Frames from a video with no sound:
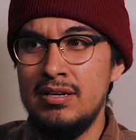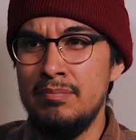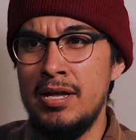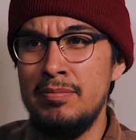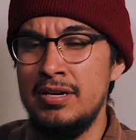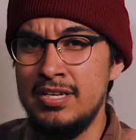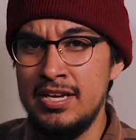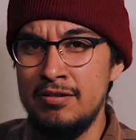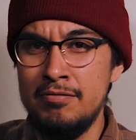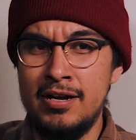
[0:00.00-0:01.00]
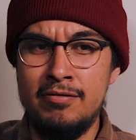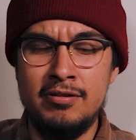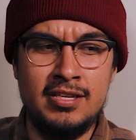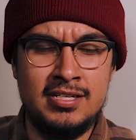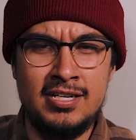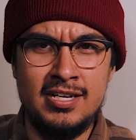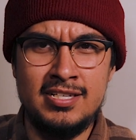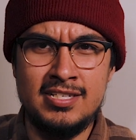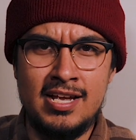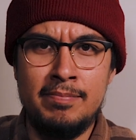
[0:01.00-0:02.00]
Maybe to get away with the
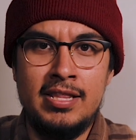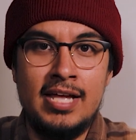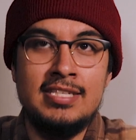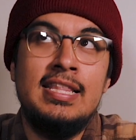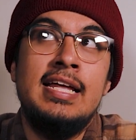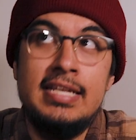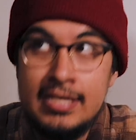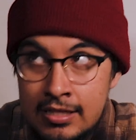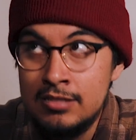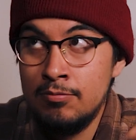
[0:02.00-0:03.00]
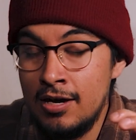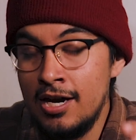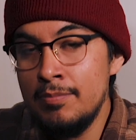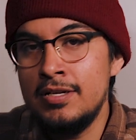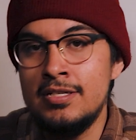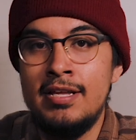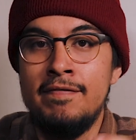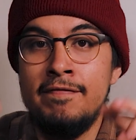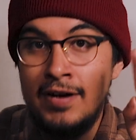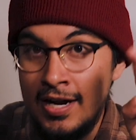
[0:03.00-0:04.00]
tusks. I mean, that is why, because they
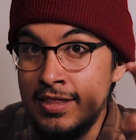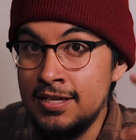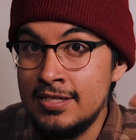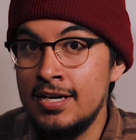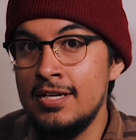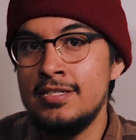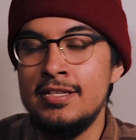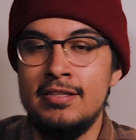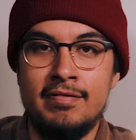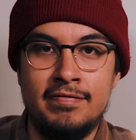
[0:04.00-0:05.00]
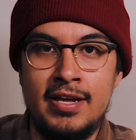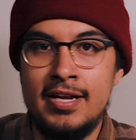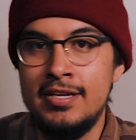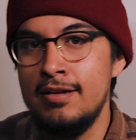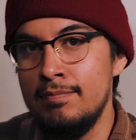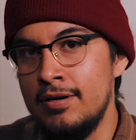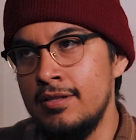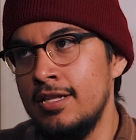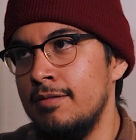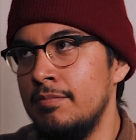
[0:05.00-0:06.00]
find the tusks and they're fake and they
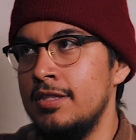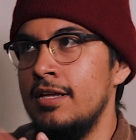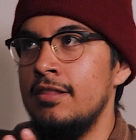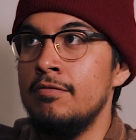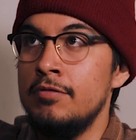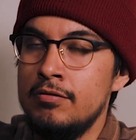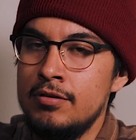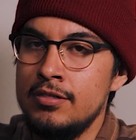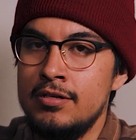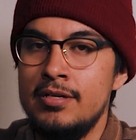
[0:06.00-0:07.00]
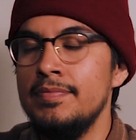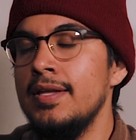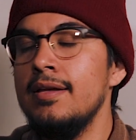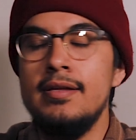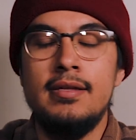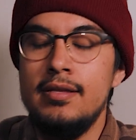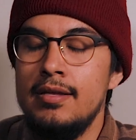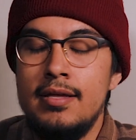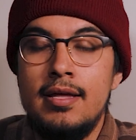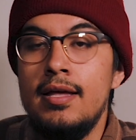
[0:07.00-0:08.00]
burn them, but the real ones are hit.
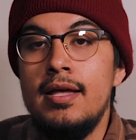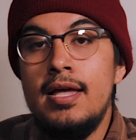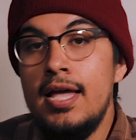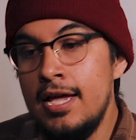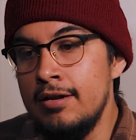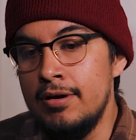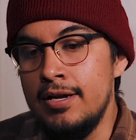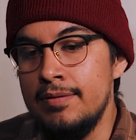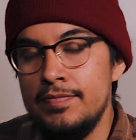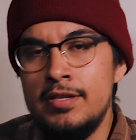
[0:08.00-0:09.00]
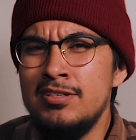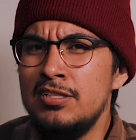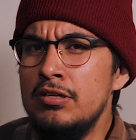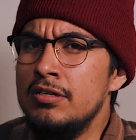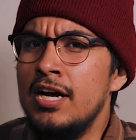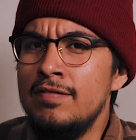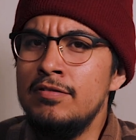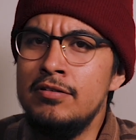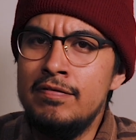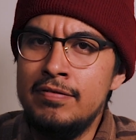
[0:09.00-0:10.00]
Anyway, there was a little convoluted